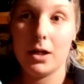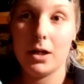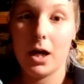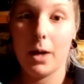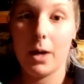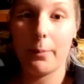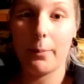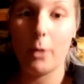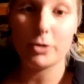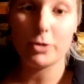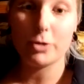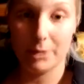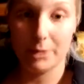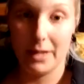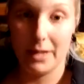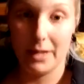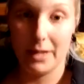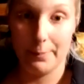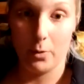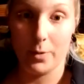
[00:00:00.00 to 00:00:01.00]
approaching
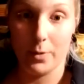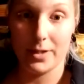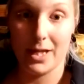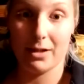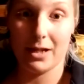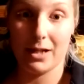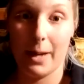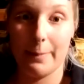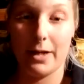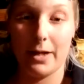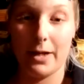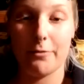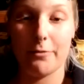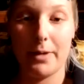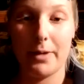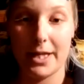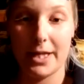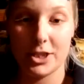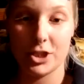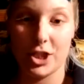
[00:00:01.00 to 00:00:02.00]
people without coming
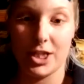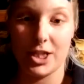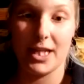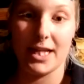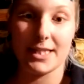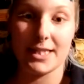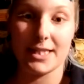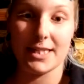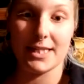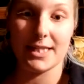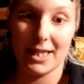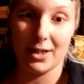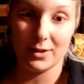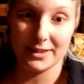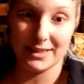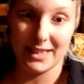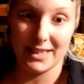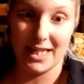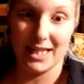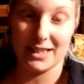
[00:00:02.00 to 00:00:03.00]
off pitchy and
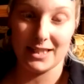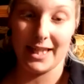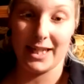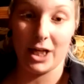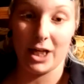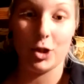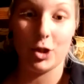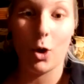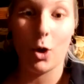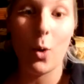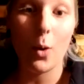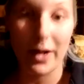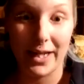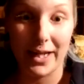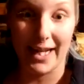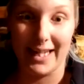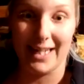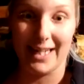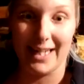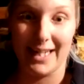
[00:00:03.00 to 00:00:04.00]
salesy and like
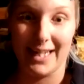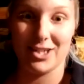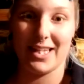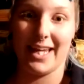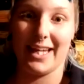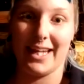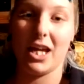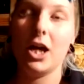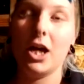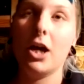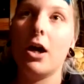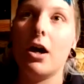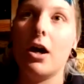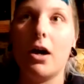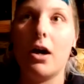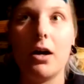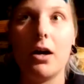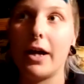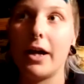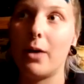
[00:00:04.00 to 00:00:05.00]
annoying and just like,
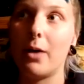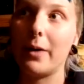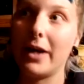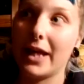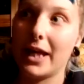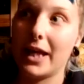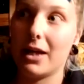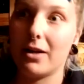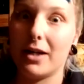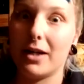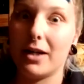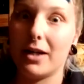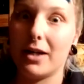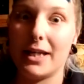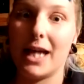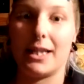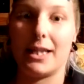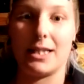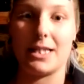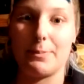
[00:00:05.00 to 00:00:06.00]
oh, I don't want to hear it
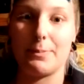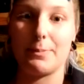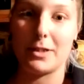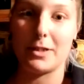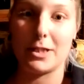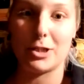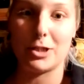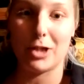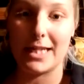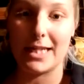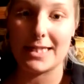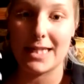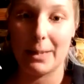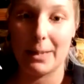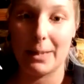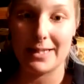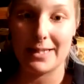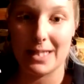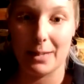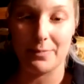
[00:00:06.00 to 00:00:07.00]
again. Like this person's trying to
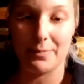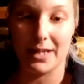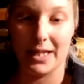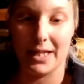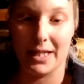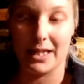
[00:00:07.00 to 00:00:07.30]
sell me something.